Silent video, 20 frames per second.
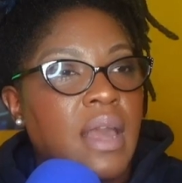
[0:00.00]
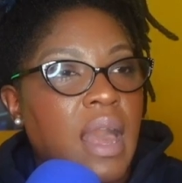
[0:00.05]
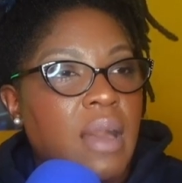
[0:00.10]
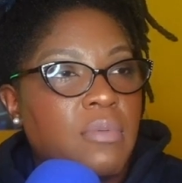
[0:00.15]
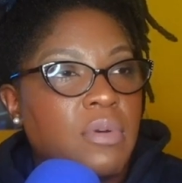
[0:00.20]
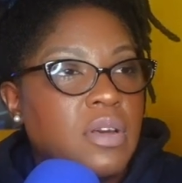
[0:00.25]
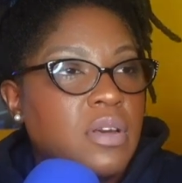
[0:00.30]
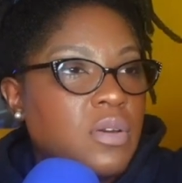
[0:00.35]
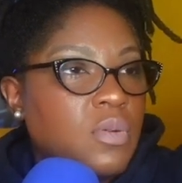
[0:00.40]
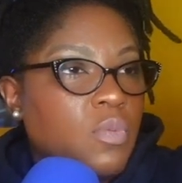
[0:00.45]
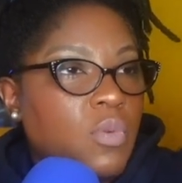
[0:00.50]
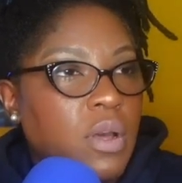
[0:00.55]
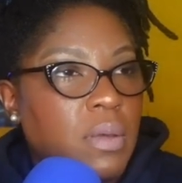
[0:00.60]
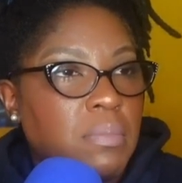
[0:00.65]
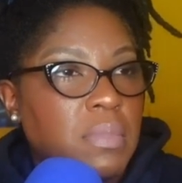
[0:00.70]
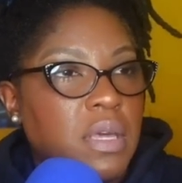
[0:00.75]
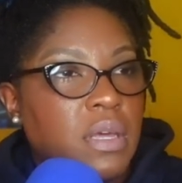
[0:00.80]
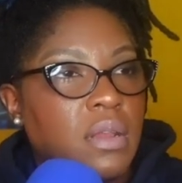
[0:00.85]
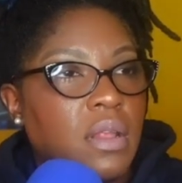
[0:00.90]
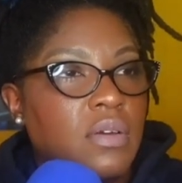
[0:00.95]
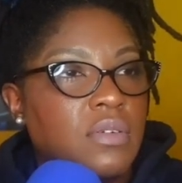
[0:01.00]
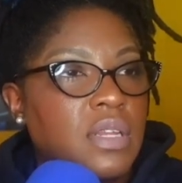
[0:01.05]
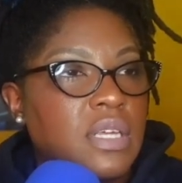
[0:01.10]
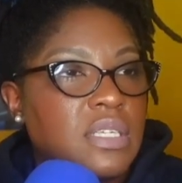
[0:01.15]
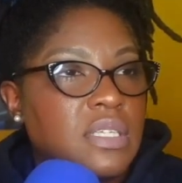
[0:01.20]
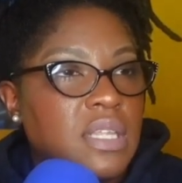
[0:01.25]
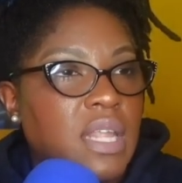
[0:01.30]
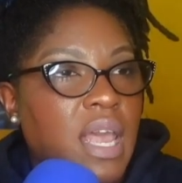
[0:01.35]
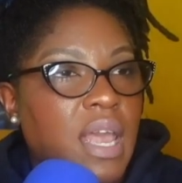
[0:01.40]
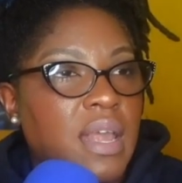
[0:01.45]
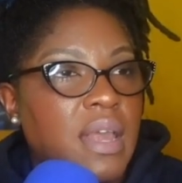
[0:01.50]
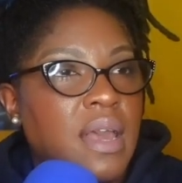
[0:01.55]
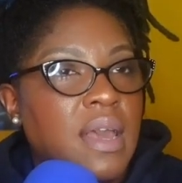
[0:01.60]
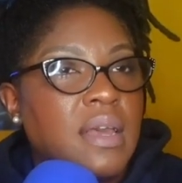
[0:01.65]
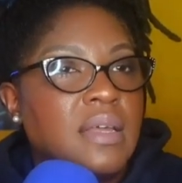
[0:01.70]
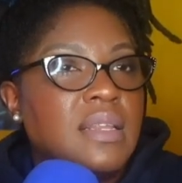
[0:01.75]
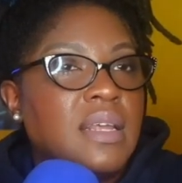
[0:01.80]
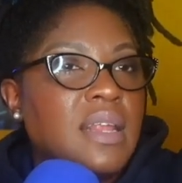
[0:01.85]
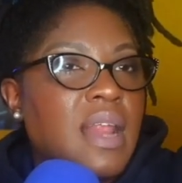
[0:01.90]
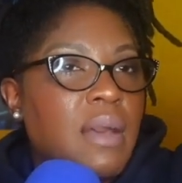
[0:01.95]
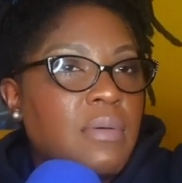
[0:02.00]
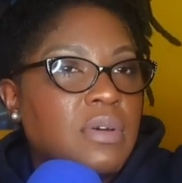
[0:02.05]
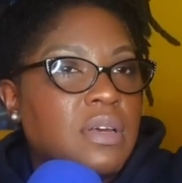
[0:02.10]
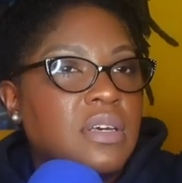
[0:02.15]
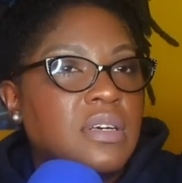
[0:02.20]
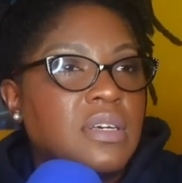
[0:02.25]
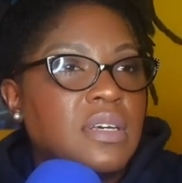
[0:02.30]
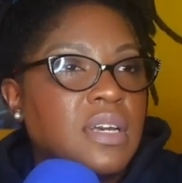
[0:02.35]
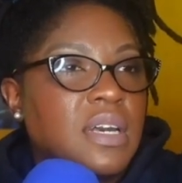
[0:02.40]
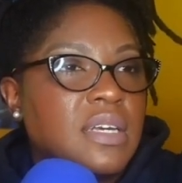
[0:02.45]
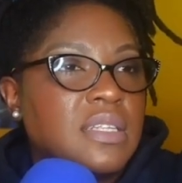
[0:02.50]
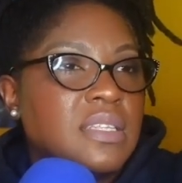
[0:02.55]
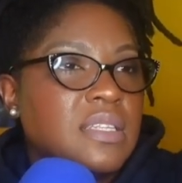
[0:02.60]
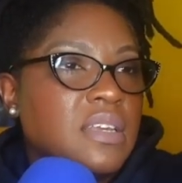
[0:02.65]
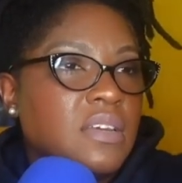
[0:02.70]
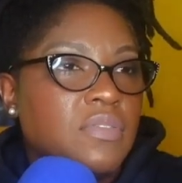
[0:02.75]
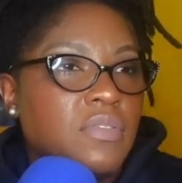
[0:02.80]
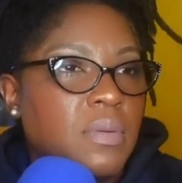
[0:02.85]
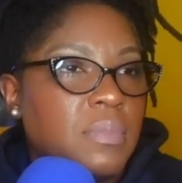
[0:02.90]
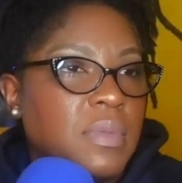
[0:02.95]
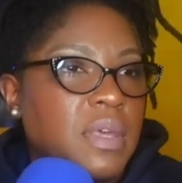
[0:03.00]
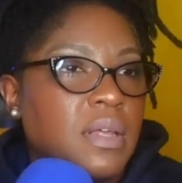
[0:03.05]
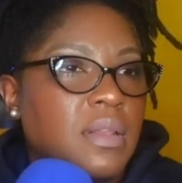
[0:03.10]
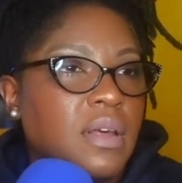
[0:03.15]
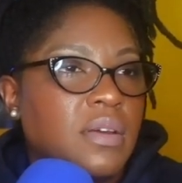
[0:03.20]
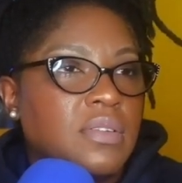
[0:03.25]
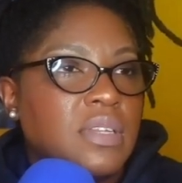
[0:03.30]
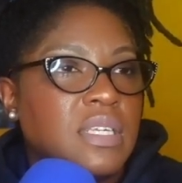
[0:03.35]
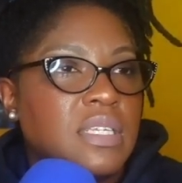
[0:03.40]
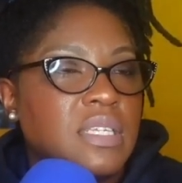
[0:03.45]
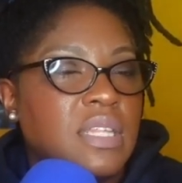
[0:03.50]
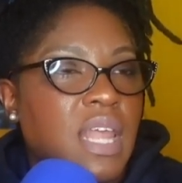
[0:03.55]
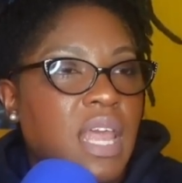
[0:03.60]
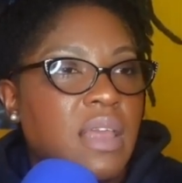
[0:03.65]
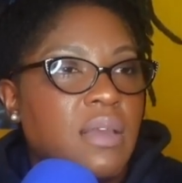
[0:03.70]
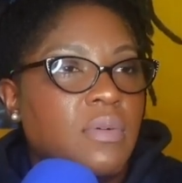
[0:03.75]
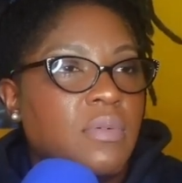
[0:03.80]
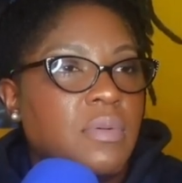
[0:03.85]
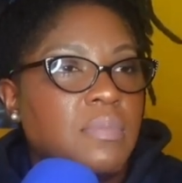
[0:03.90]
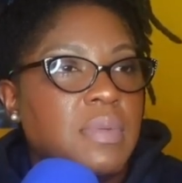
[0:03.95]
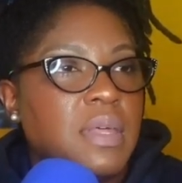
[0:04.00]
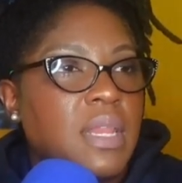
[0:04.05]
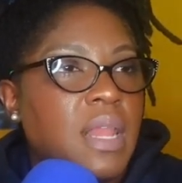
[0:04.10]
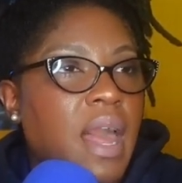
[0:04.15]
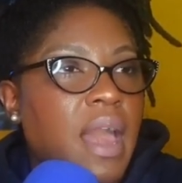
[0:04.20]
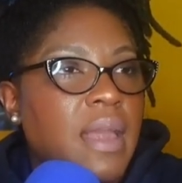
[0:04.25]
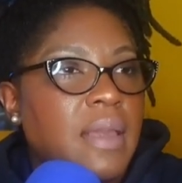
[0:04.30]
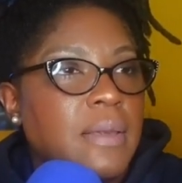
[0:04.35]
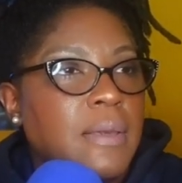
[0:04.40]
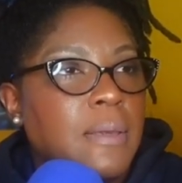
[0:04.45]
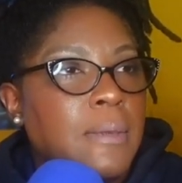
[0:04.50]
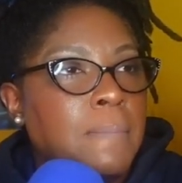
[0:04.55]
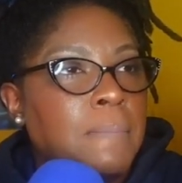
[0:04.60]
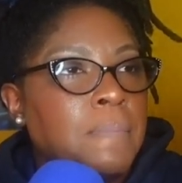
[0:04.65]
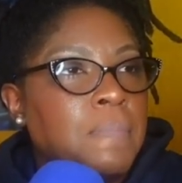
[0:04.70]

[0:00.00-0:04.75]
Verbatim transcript: I would cook one meal on this day. Then I would cook a different meal on this day. It would be like